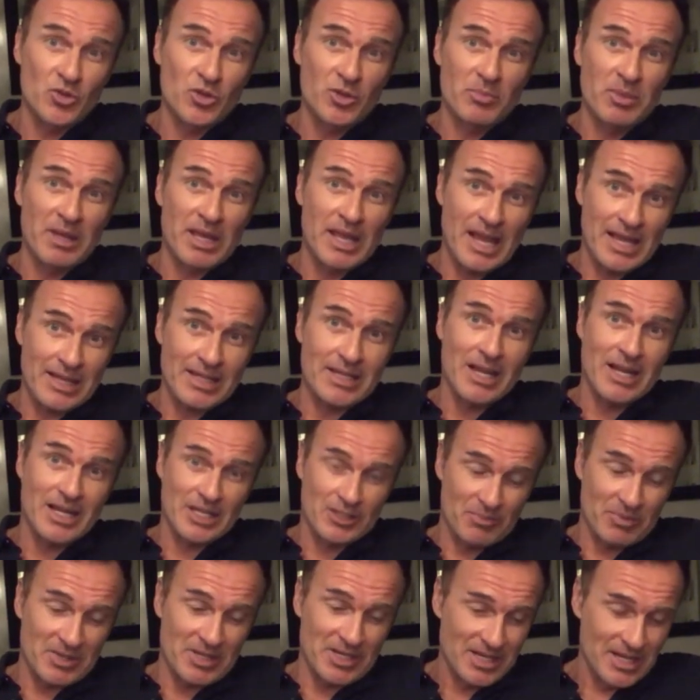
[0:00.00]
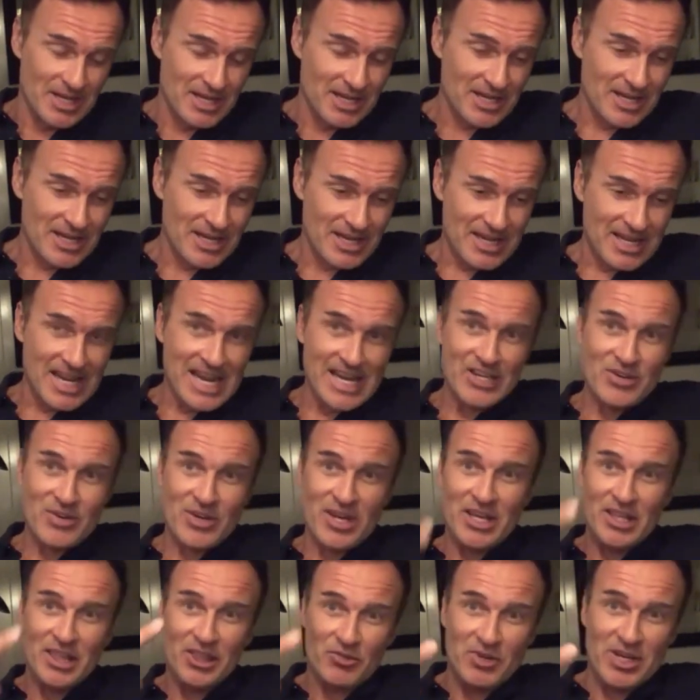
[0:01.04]
know that they started dating not long
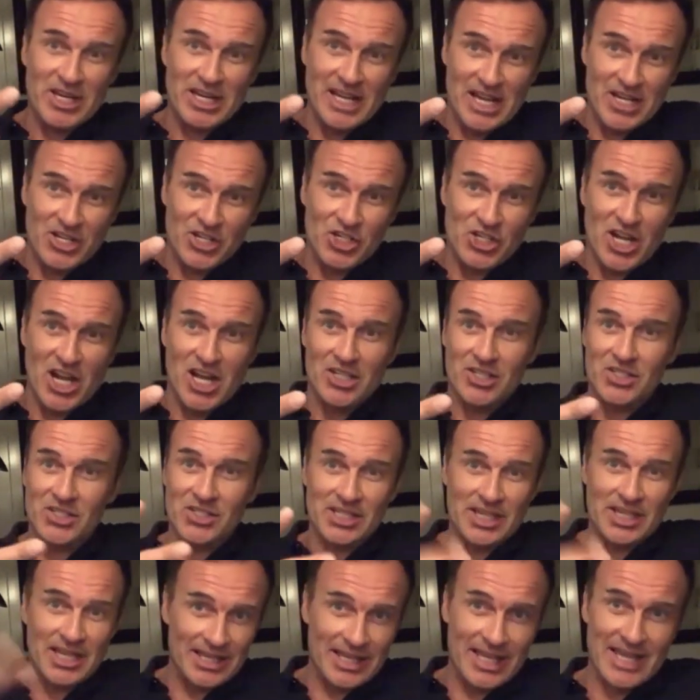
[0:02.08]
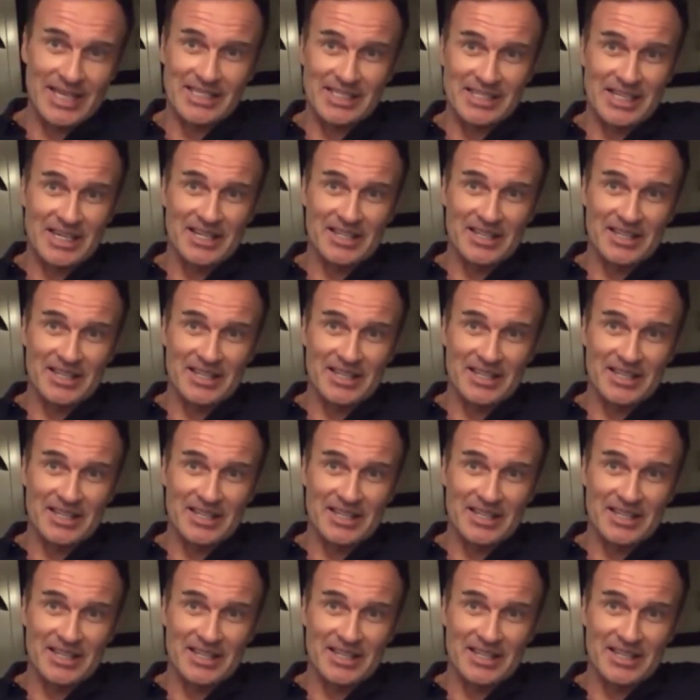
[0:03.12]
after they worked together on Home and Away.